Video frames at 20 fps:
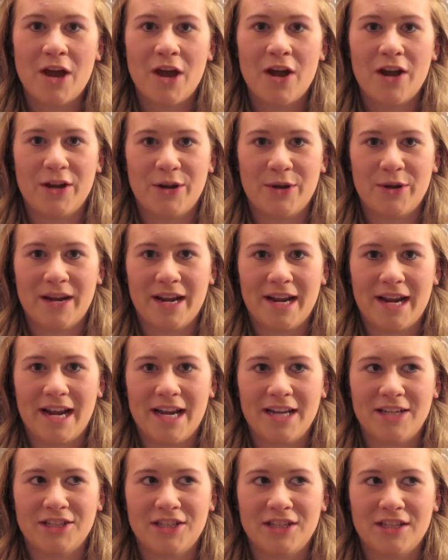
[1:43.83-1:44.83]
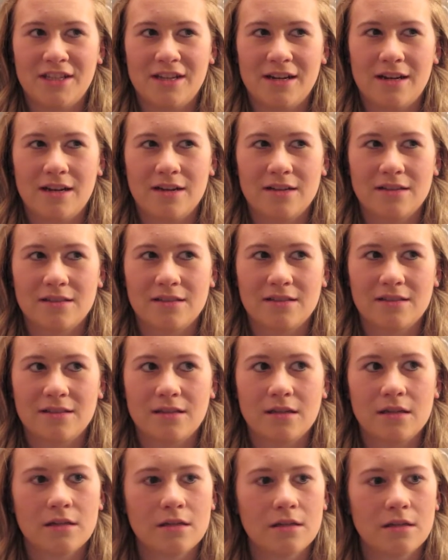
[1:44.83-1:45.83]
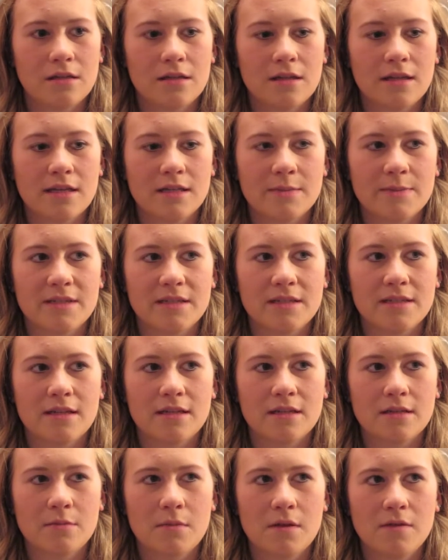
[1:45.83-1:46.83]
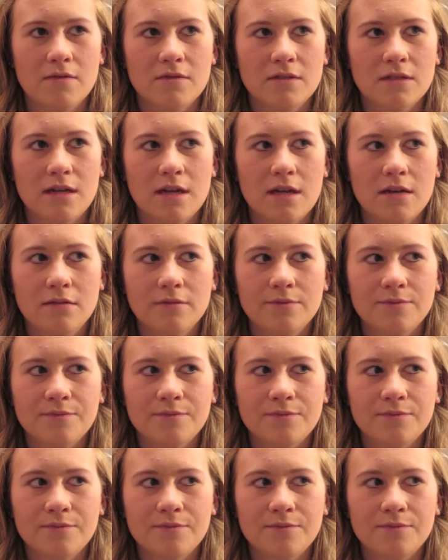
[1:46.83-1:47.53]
only got engaged in the last, I think it's been 6 months now.